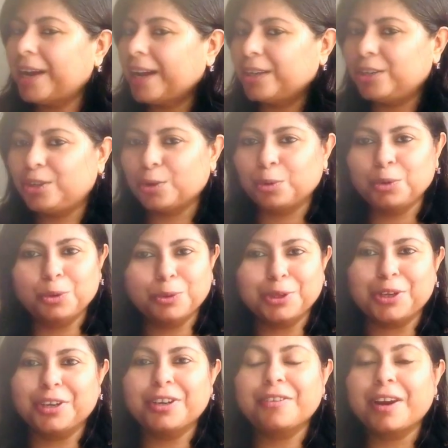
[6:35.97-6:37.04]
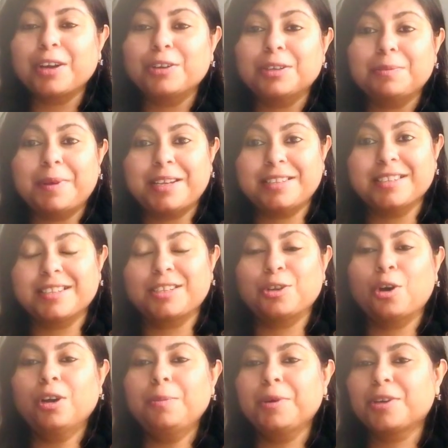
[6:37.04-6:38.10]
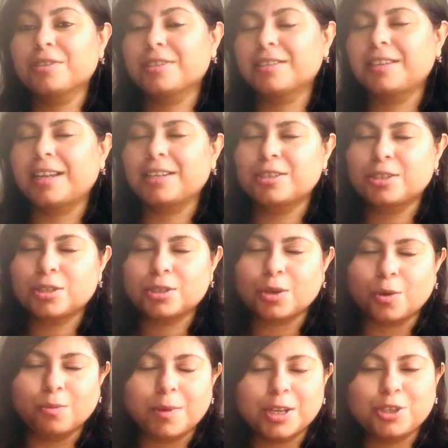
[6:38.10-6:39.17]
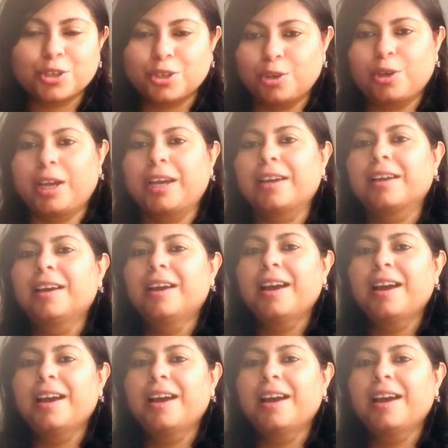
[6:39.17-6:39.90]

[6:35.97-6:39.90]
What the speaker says: I don't do it on a regular basis at all, because there's like so much cooking,